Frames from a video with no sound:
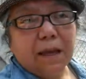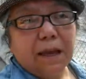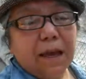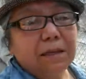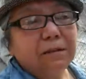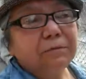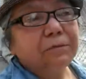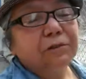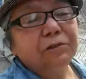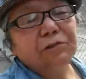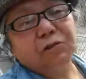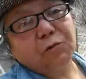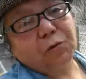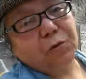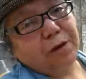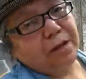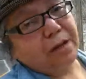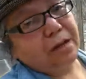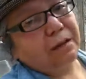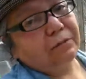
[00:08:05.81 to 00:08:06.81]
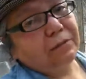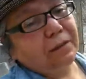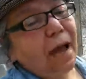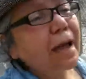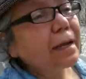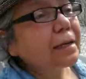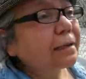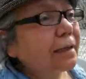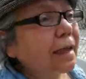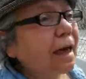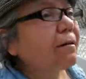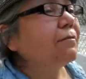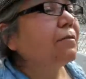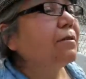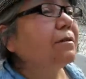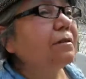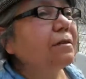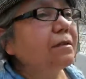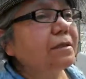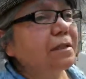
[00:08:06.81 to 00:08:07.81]
anniversary of
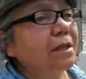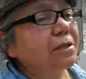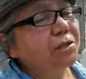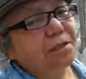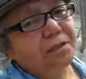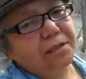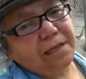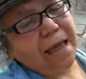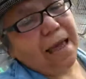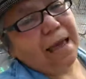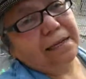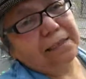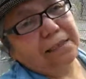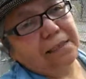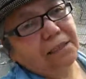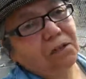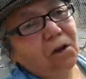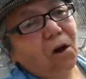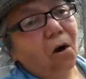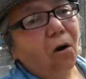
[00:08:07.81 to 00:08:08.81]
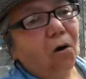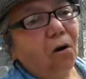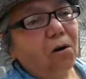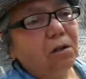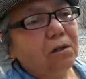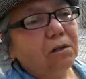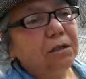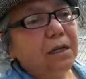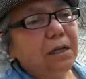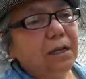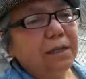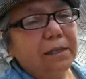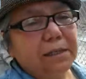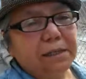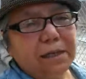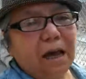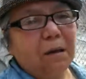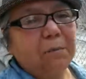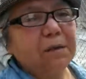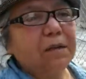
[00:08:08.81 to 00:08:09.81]
9-11, such as, as it's called,
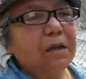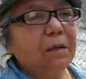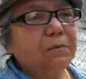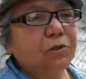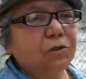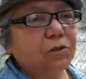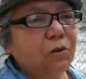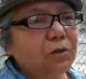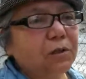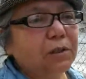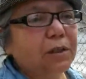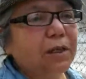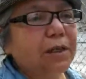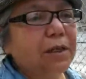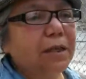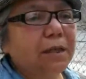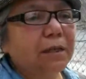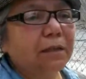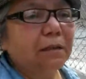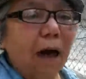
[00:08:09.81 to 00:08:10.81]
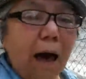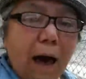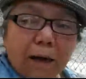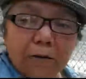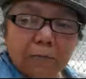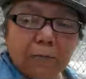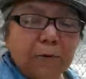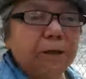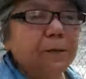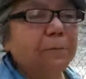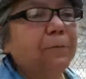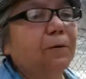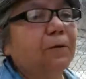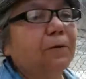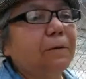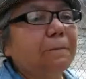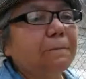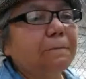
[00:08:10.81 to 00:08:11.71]
is coming up shortly and a lot of people